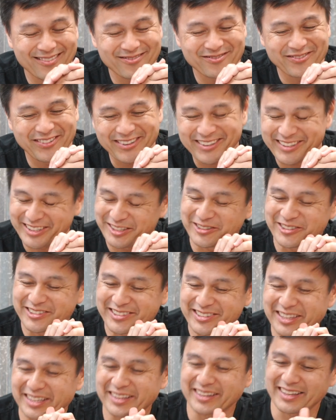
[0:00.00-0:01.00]
I'm very
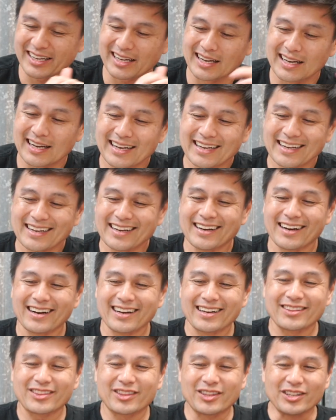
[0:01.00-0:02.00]
curious then like
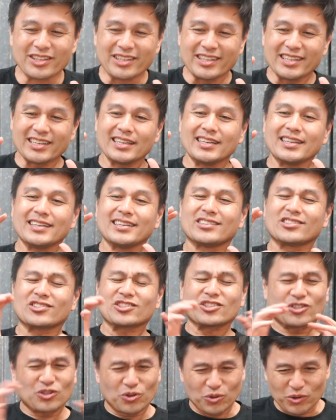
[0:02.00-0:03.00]
the
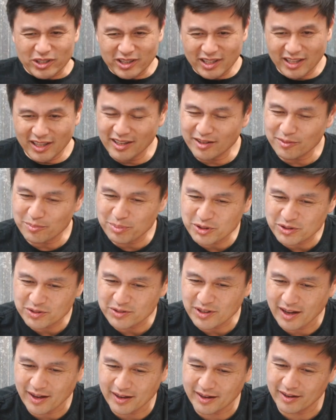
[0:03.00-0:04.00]
storyline
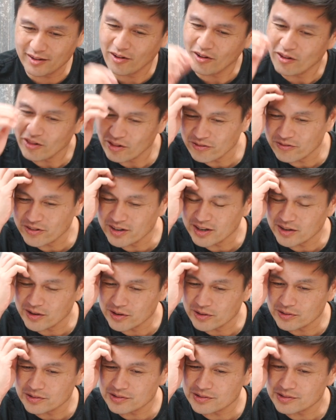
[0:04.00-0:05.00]
behind all the
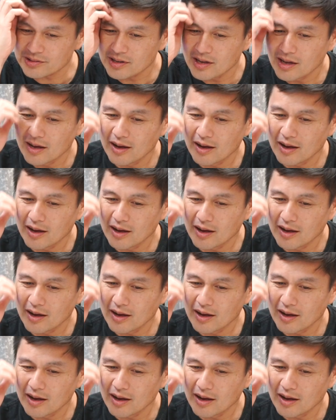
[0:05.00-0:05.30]
videos.